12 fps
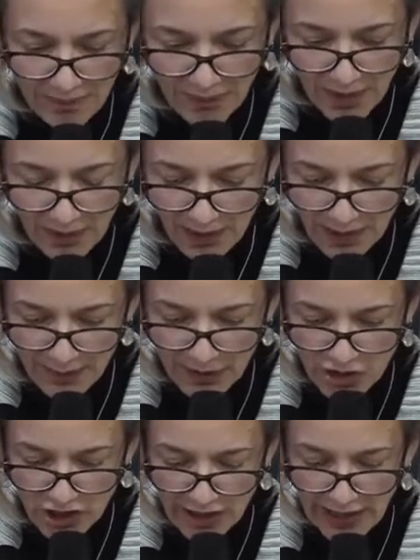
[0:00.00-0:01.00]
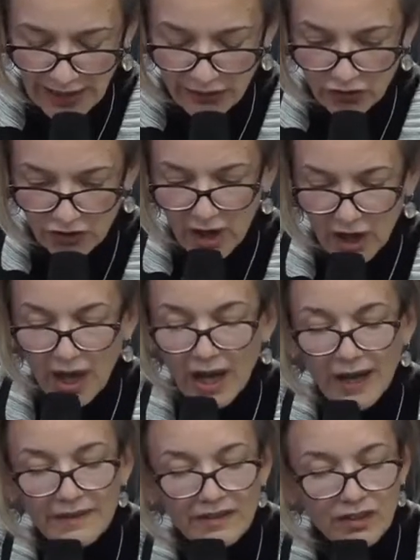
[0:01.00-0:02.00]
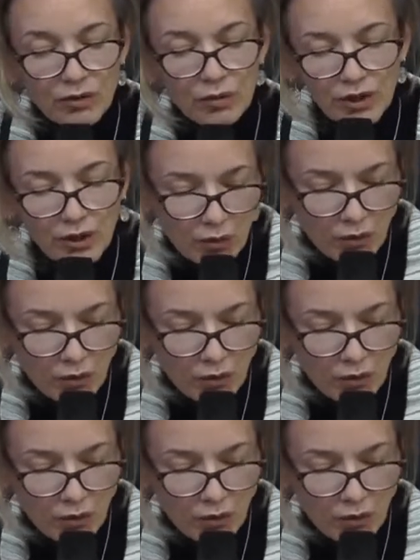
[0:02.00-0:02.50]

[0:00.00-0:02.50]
climate change. And so, you know,